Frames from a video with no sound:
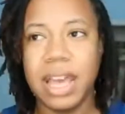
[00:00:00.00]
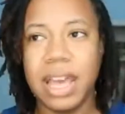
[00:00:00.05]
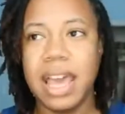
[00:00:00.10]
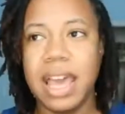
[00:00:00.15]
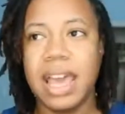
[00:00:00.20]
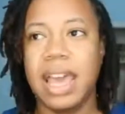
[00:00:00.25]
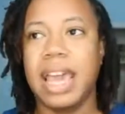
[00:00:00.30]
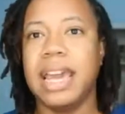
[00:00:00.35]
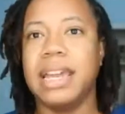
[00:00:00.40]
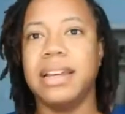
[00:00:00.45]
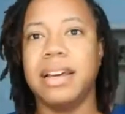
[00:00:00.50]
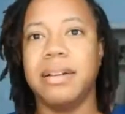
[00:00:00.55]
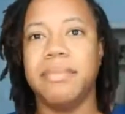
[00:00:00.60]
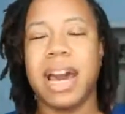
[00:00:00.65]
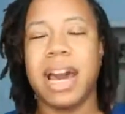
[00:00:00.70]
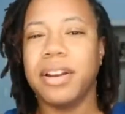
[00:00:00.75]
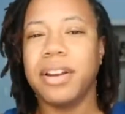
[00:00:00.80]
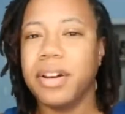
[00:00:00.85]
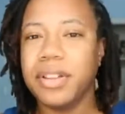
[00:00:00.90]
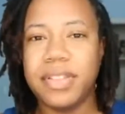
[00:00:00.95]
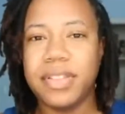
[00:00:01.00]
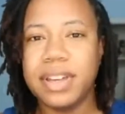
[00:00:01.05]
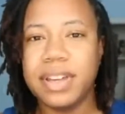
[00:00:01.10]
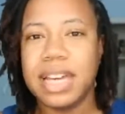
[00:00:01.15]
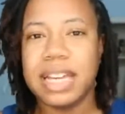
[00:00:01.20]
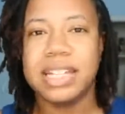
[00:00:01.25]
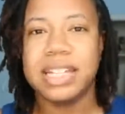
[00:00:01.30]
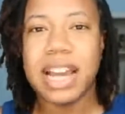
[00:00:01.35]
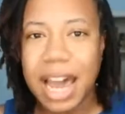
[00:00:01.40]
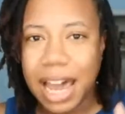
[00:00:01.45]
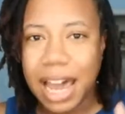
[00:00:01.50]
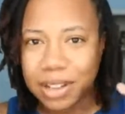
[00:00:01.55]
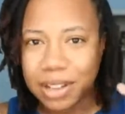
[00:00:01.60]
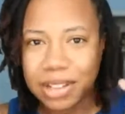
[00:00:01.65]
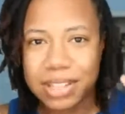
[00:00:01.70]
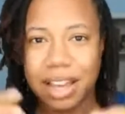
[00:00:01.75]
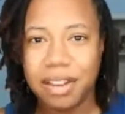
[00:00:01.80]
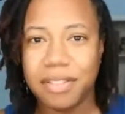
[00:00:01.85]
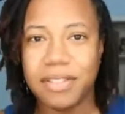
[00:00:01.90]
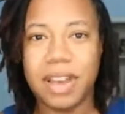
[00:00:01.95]
And I don't think that child
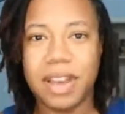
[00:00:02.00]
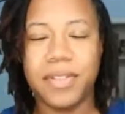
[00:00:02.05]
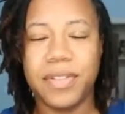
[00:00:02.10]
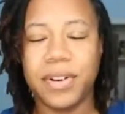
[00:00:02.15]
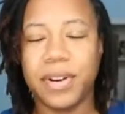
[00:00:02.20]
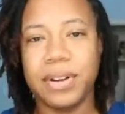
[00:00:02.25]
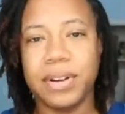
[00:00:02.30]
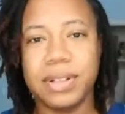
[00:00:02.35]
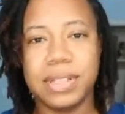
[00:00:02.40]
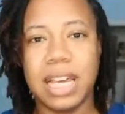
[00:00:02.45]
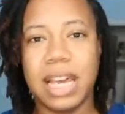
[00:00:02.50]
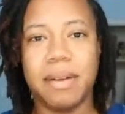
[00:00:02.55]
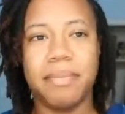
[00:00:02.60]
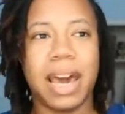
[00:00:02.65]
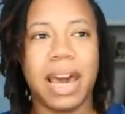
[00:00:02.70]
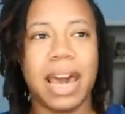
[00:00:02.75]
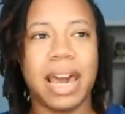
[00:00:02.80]
self ever grows up.